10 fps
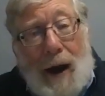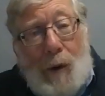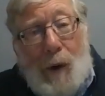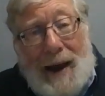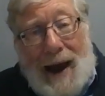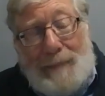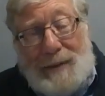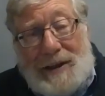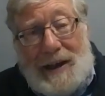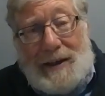What
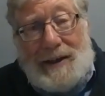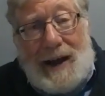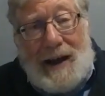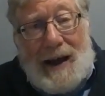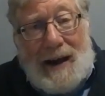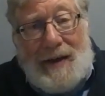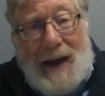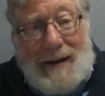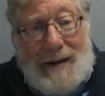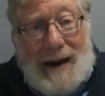happens is
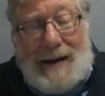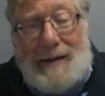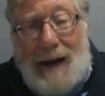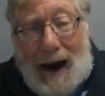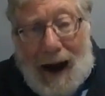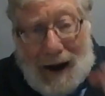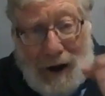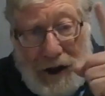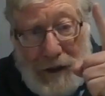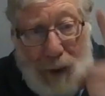that
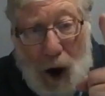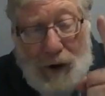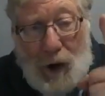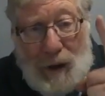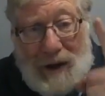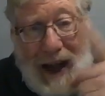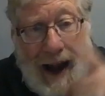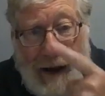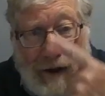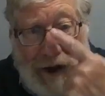HaKadosh Baruch Hu
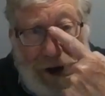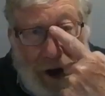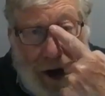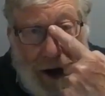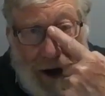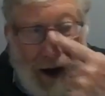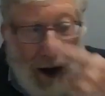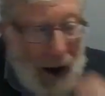tells her,